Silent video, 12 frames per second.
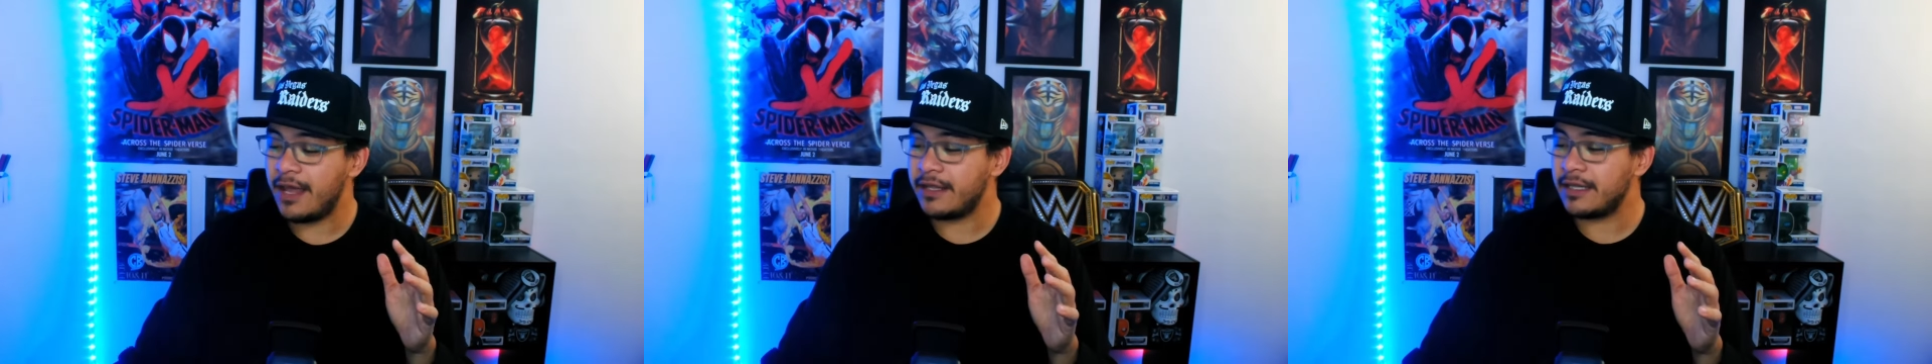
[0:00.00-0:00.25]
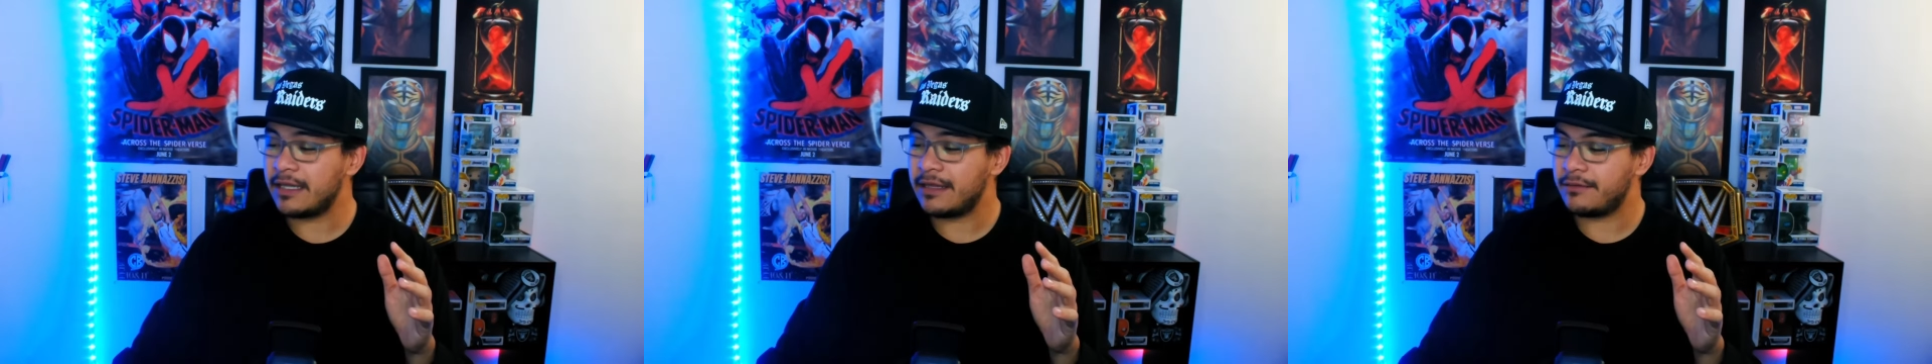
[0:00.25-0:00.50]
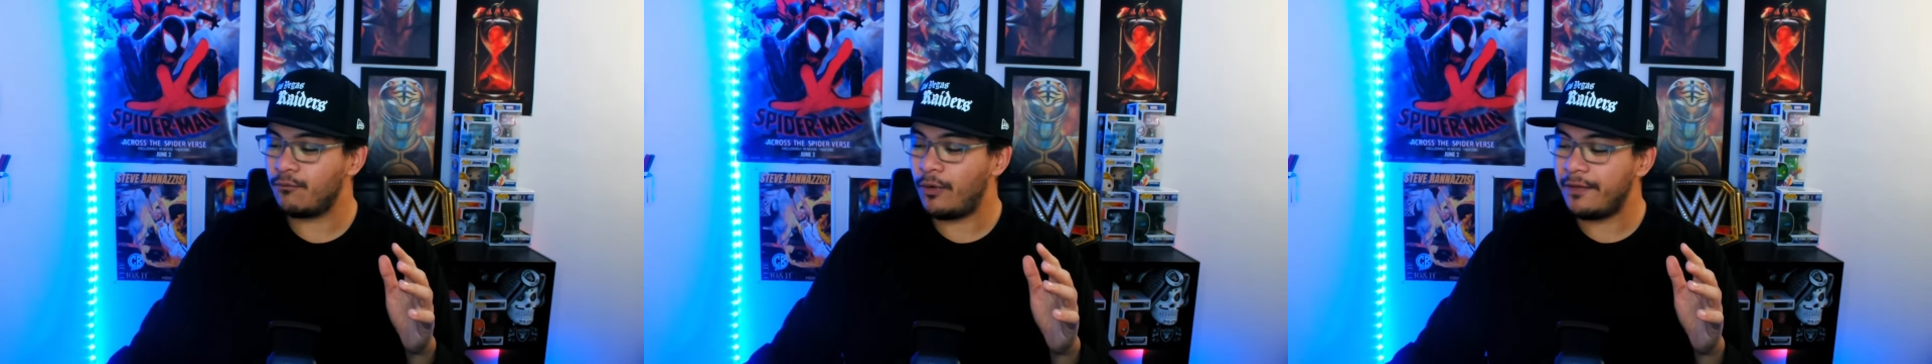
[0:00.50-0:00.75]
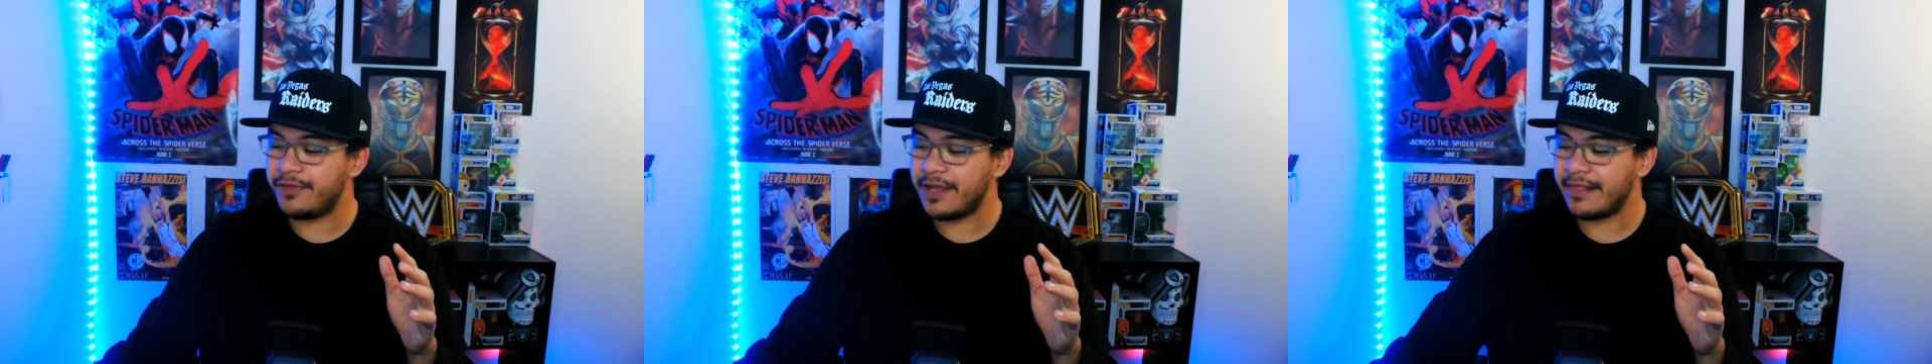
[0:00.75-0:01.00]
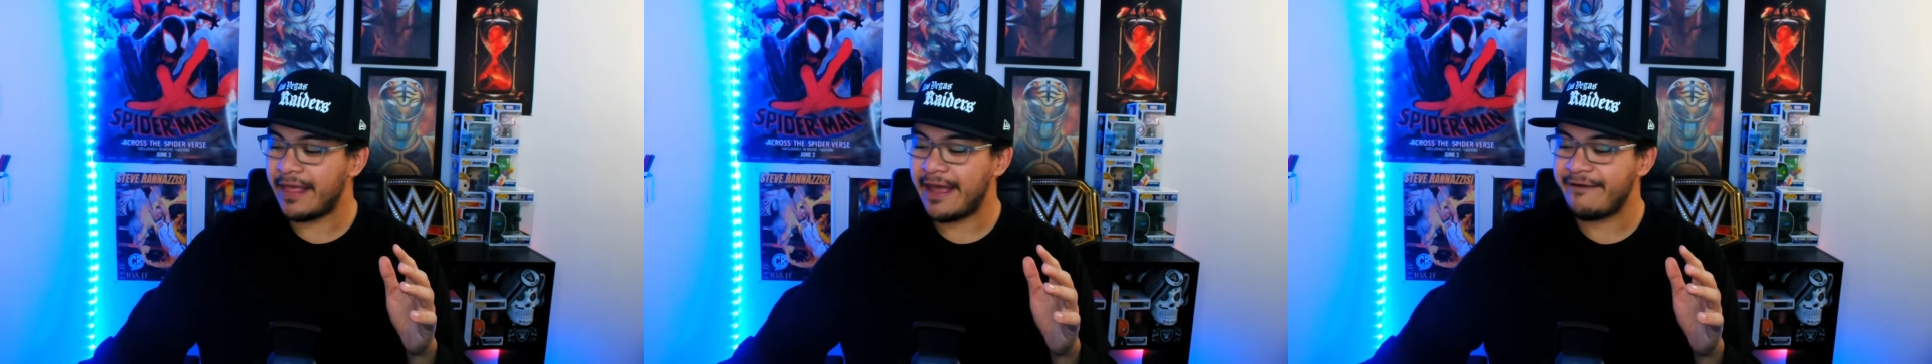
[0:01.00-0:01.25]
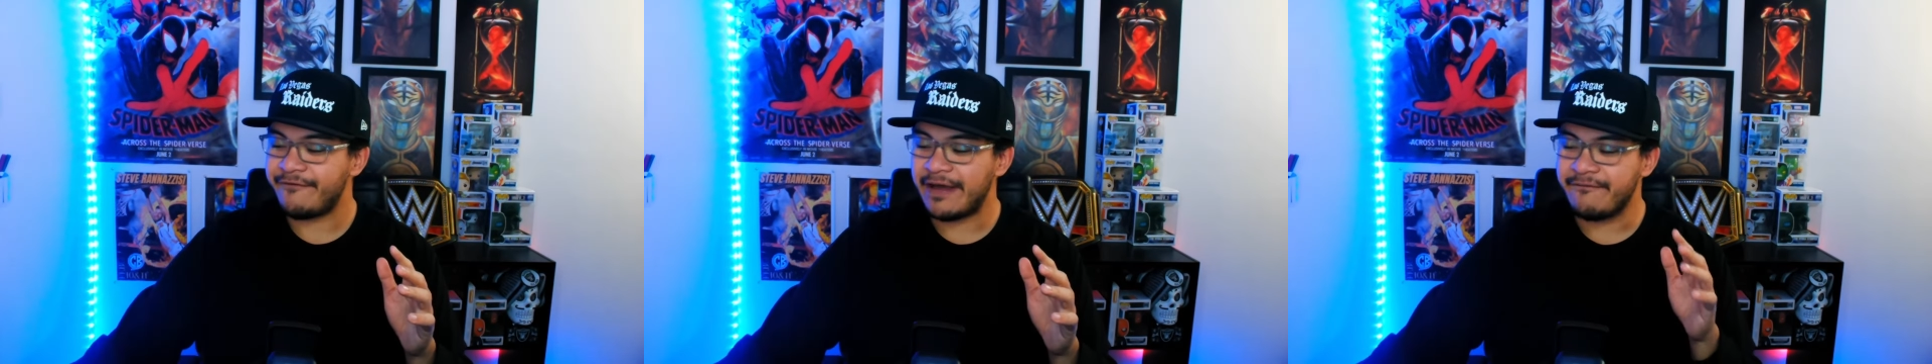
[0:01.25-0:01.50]
And one thing that
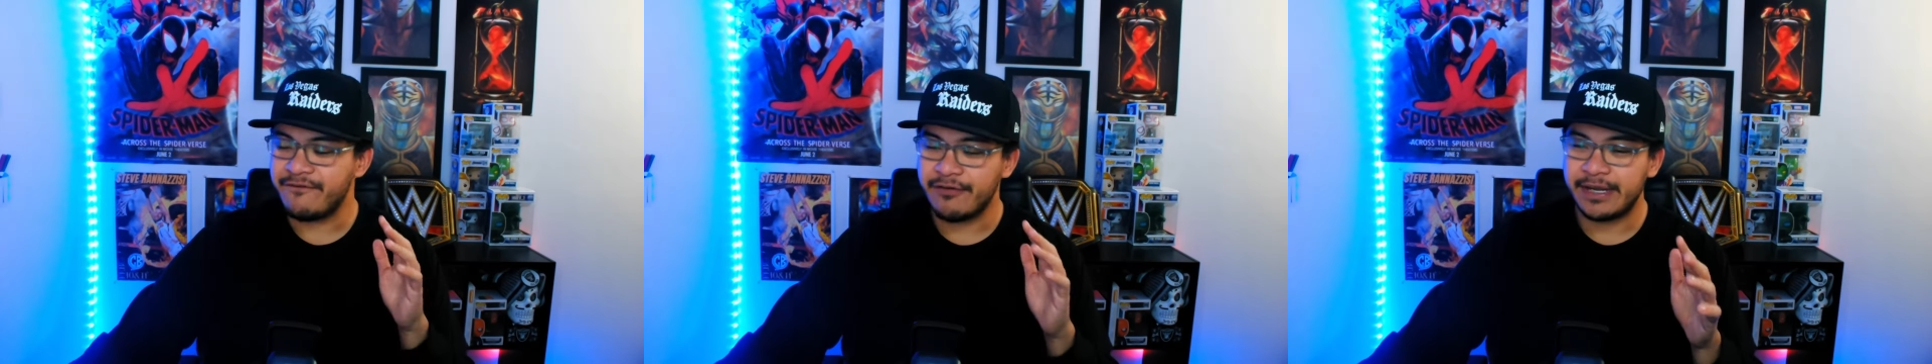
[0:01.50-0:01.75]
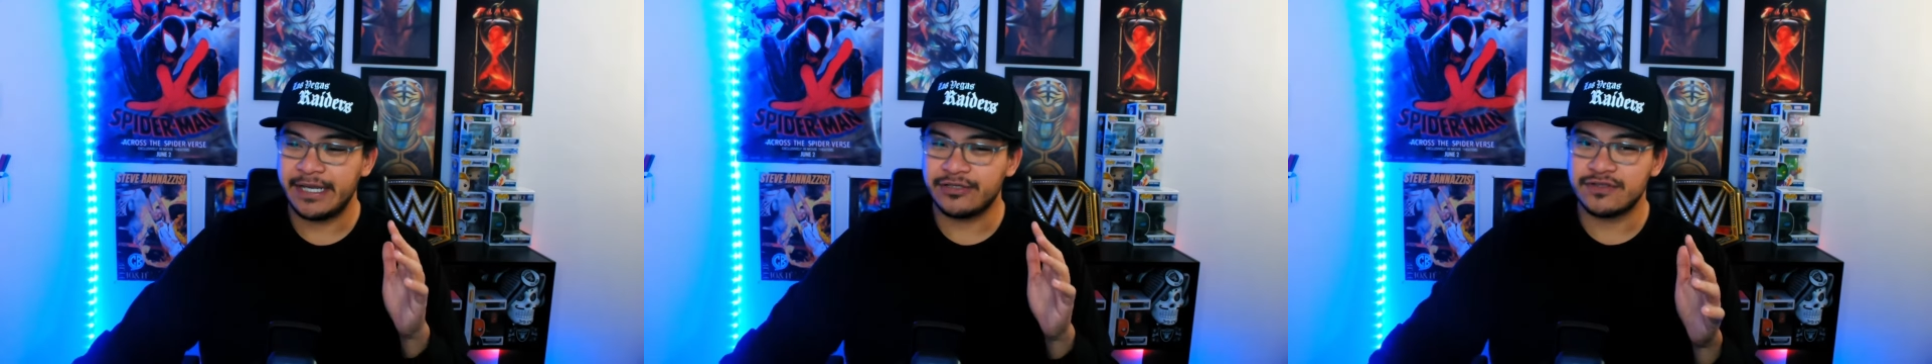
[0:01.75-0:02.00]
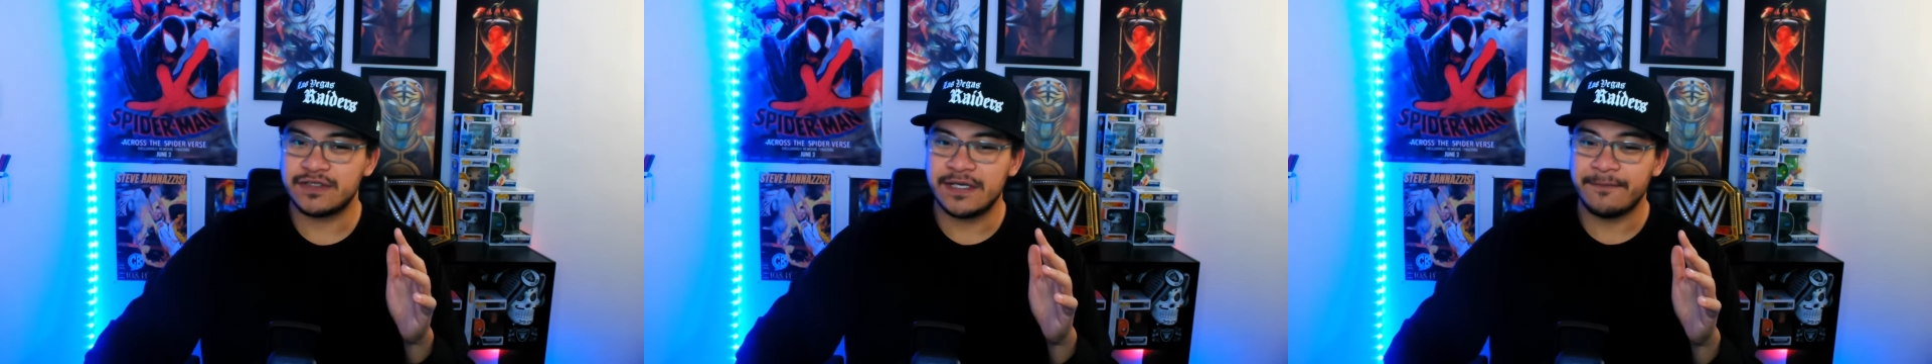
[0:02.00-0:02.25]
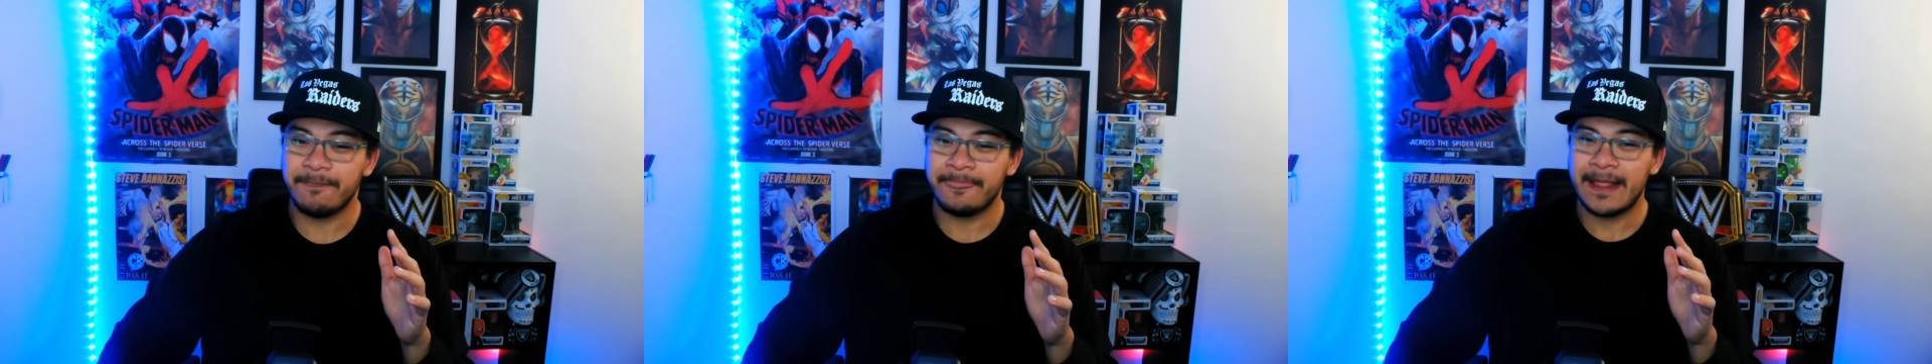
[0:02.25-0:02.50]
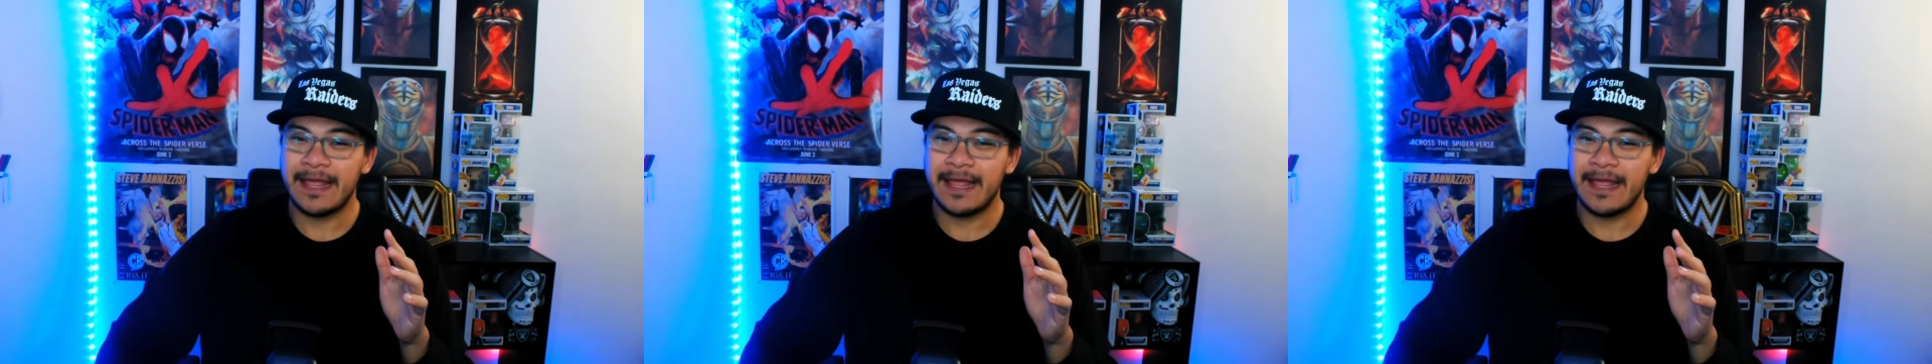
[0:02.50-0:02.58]
I find very interesting